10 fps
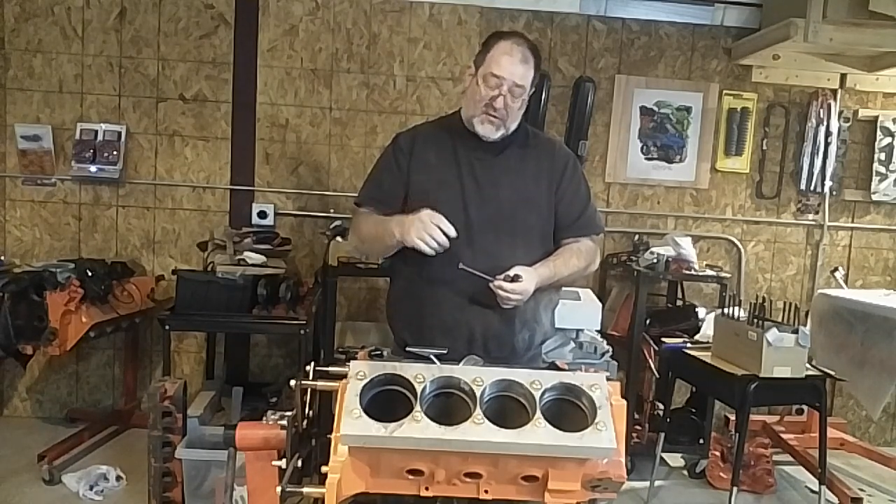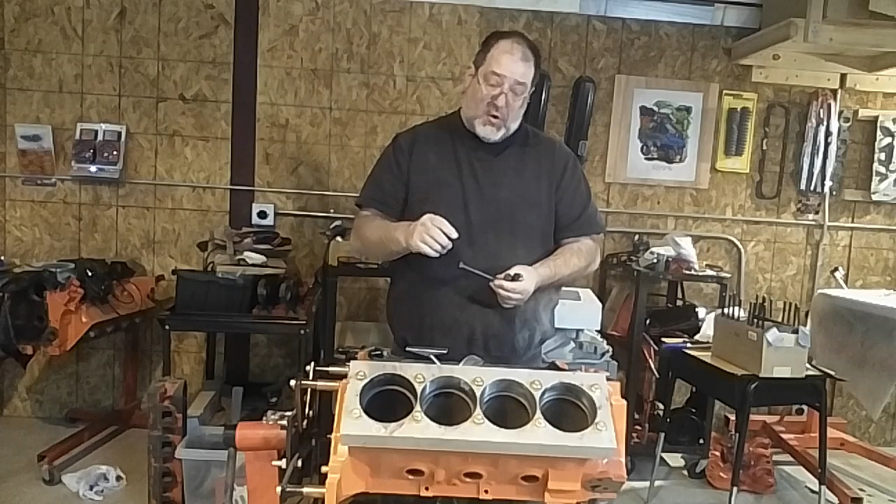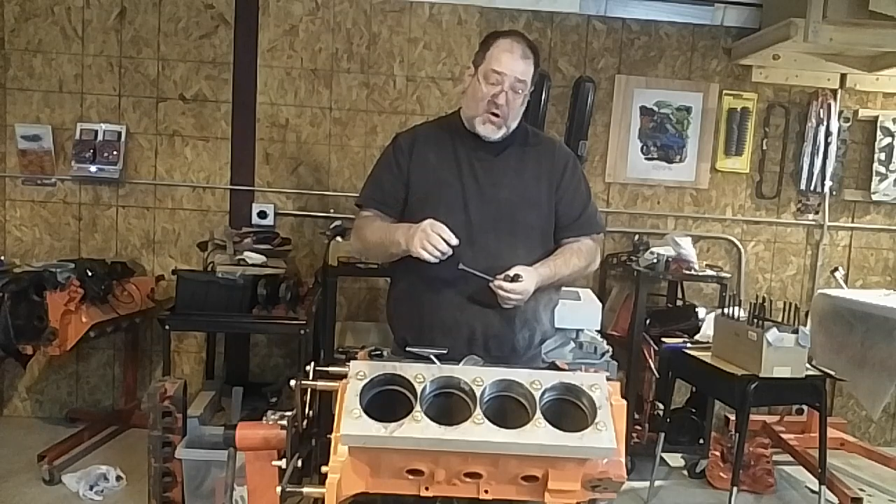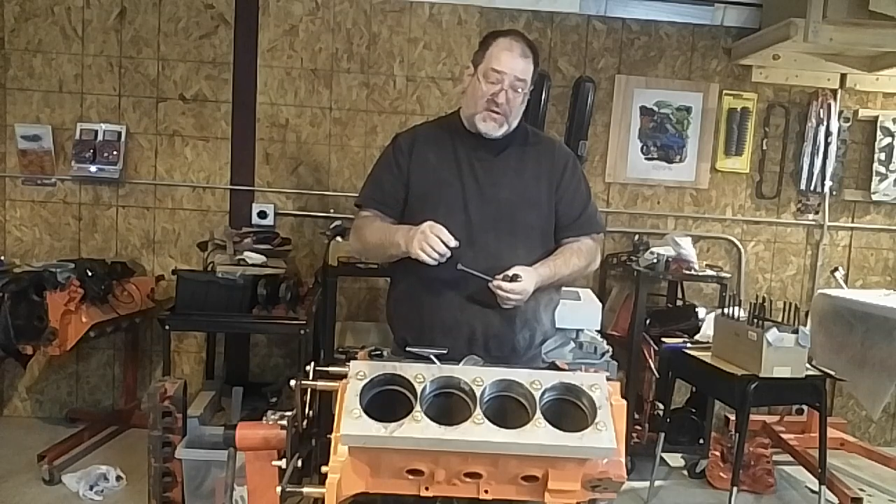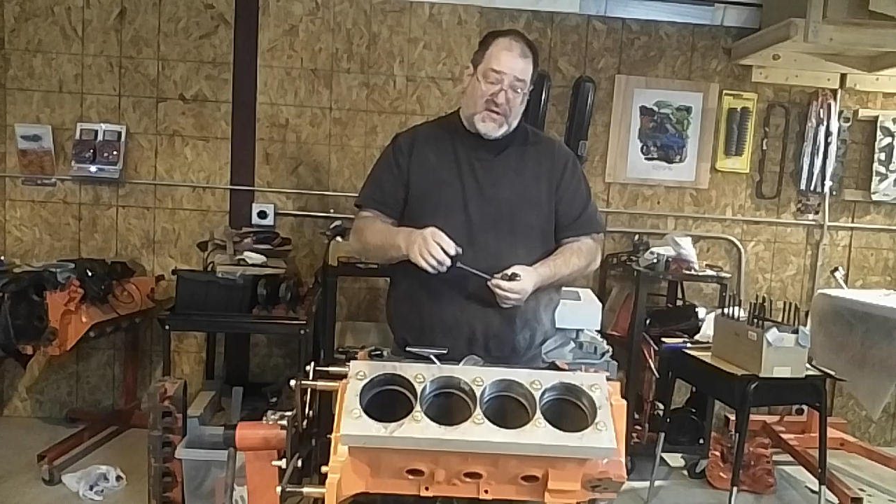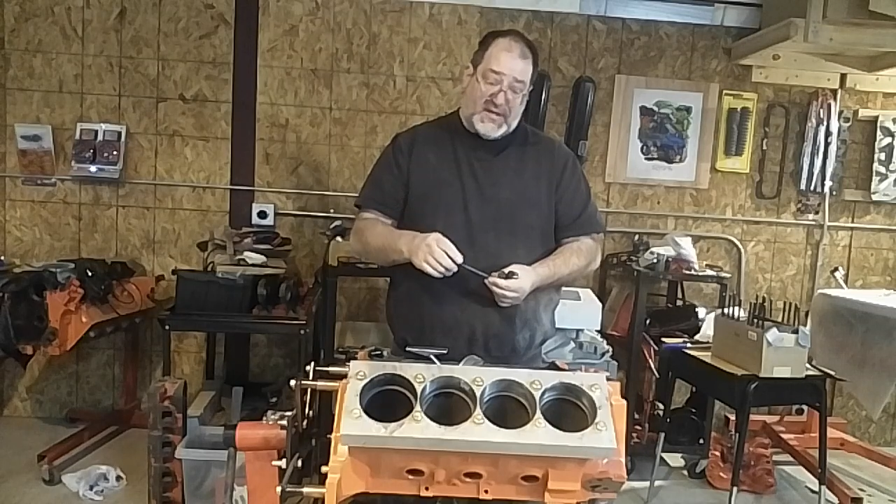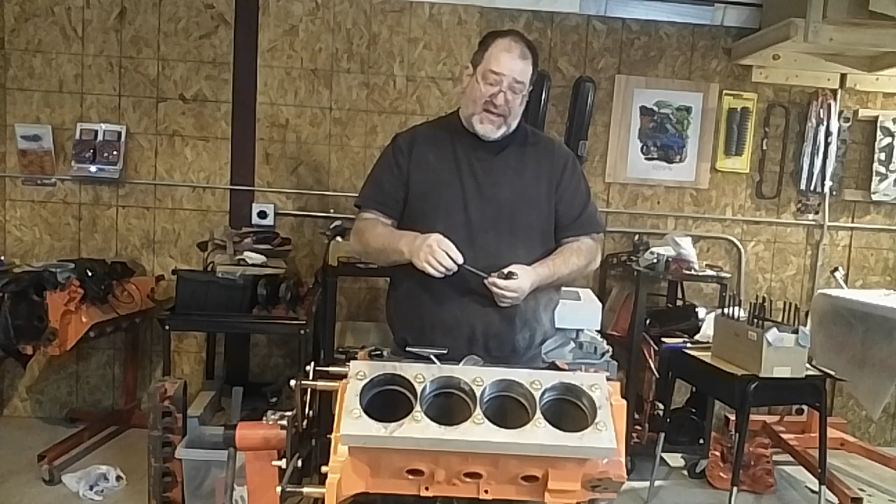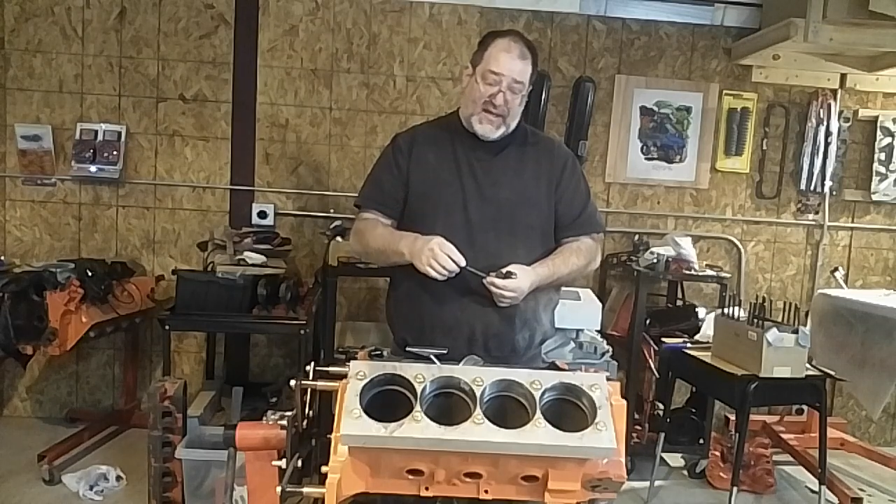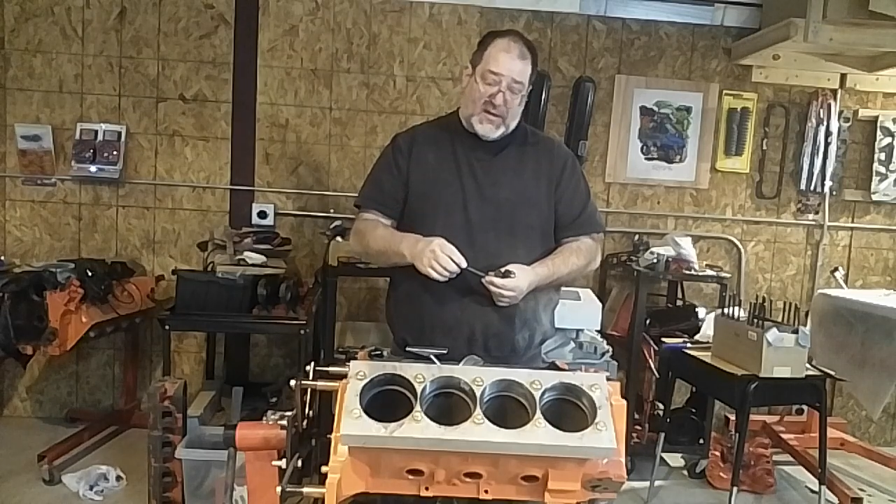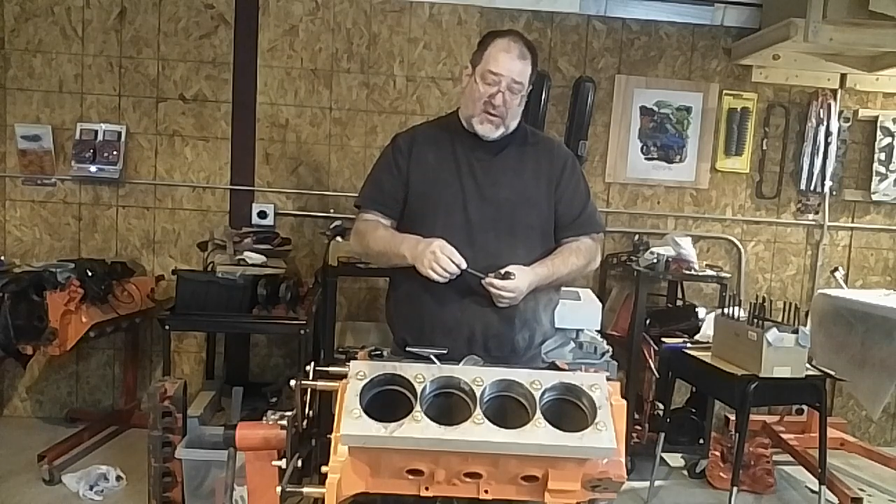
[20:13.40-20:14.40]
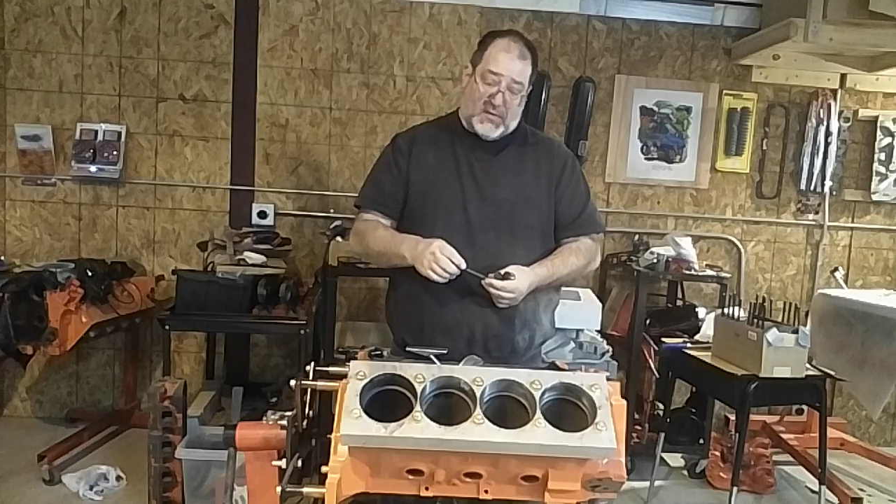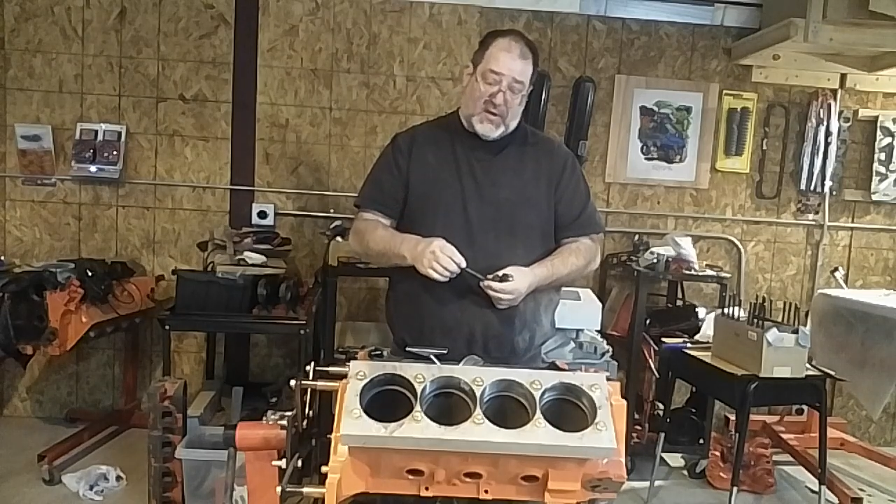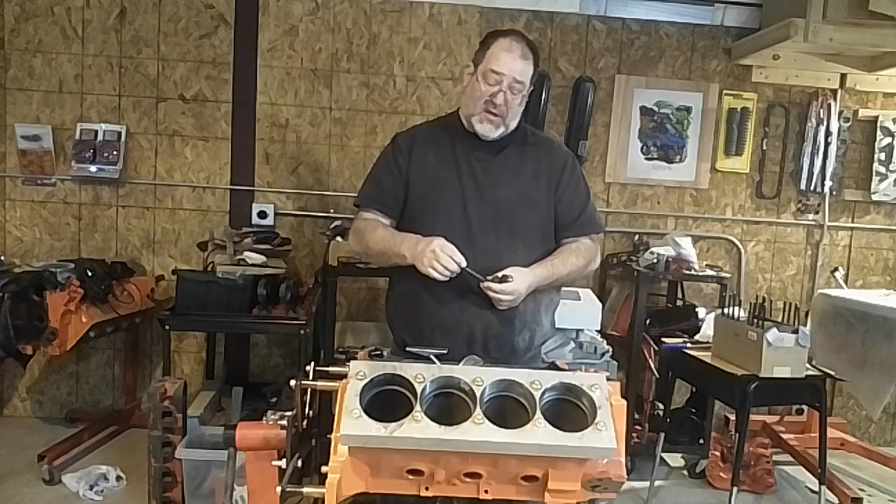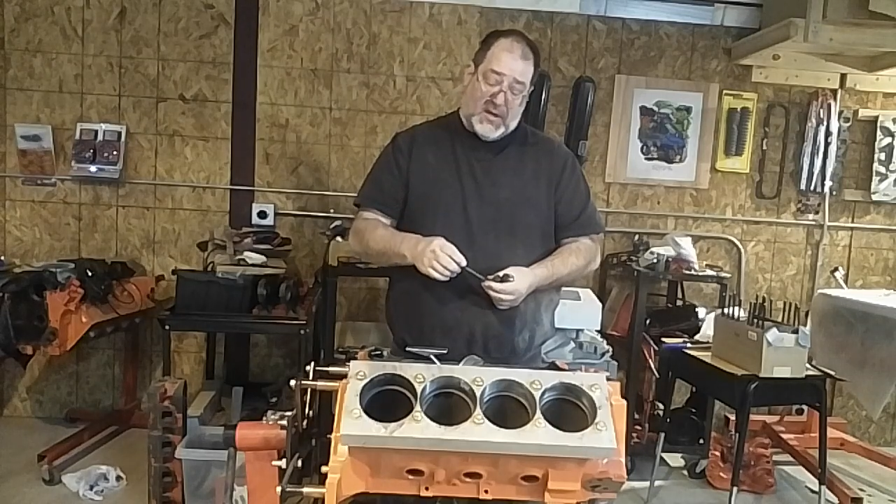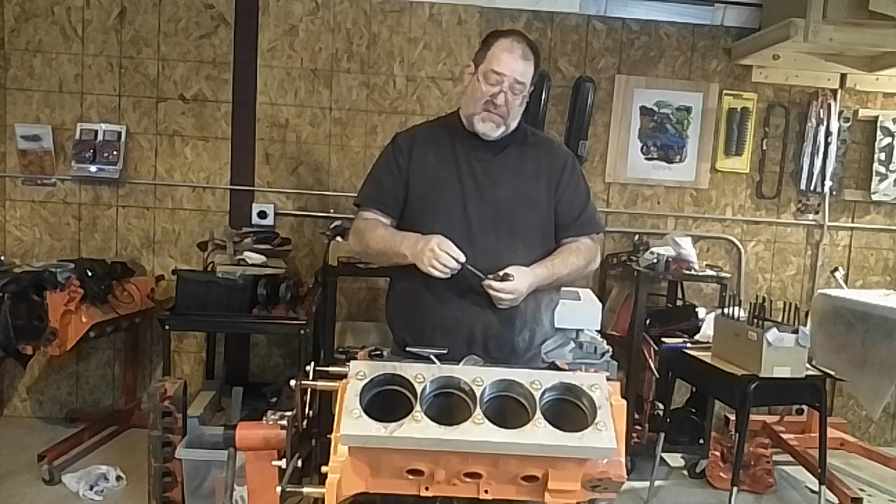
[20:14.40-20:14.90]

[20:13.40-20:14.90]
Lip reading: Torque to yield